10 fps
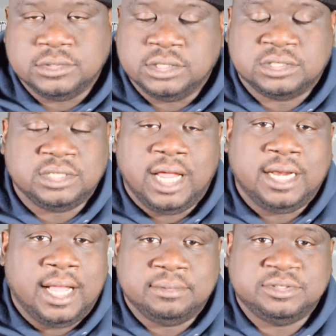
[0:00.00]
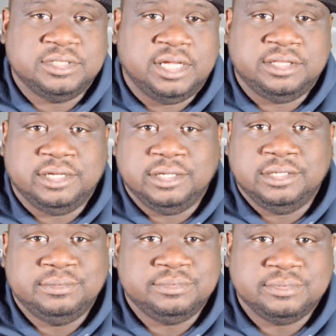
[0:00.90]
There's a lot of options out
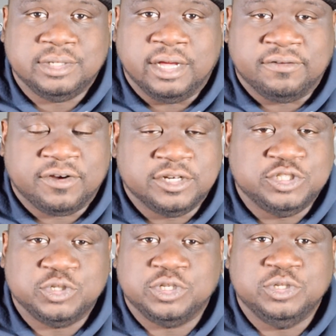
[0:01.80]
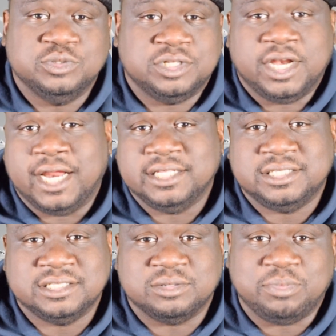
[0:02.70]
there. I've heard you can use the
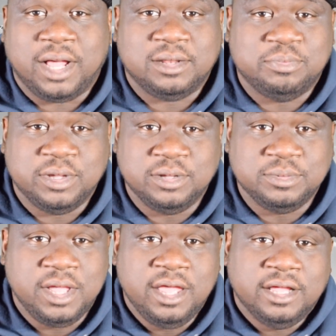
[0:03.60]
96 Impala pump